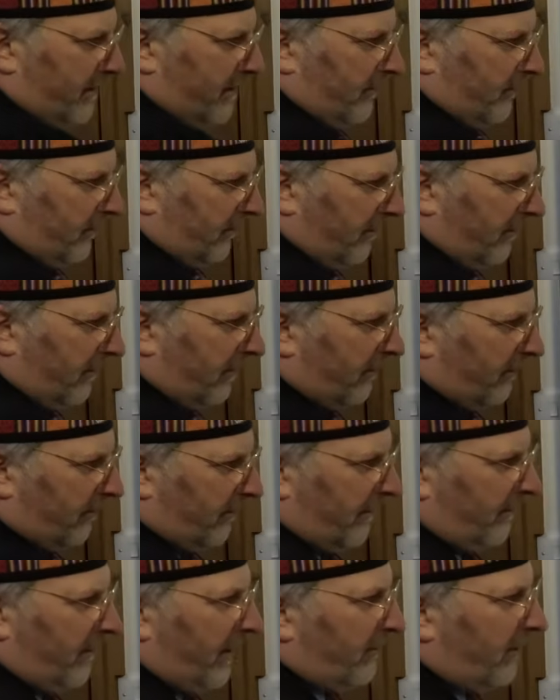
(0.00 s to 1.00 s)

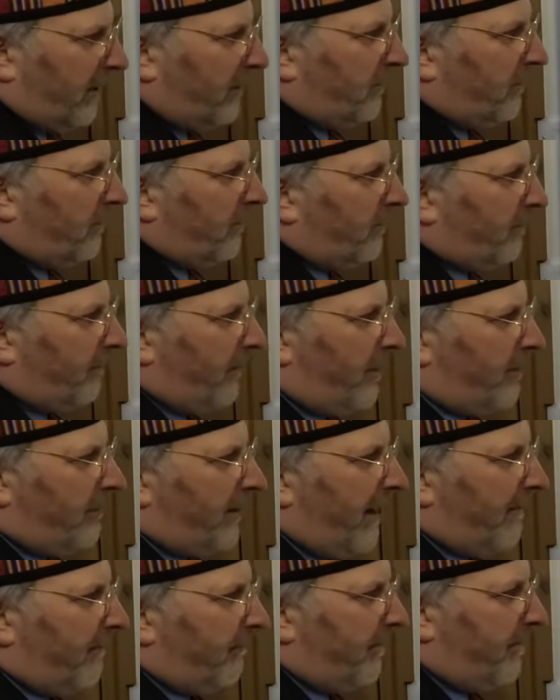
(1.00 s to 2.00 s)
civilizations flow
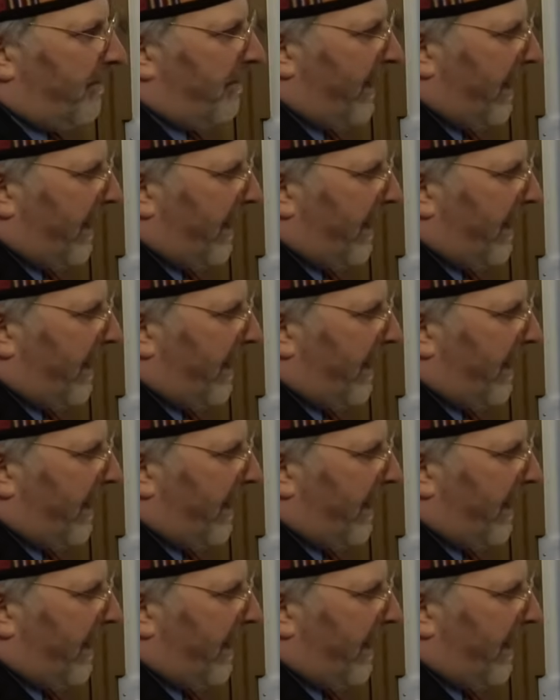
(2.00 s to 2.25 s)
down from